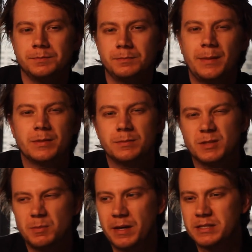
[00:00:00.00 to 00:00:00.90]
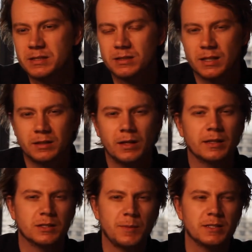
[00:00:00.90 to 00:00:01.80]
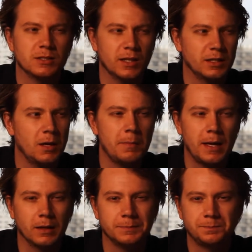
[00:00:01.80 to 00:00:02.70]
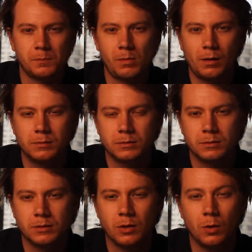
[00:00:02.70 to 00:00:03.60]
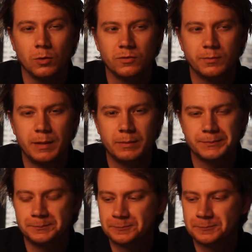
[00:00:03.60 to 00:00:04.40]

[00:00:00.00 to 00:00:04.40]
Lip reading: Maybe some spices, like spices are like nutmeg, clove, maybe.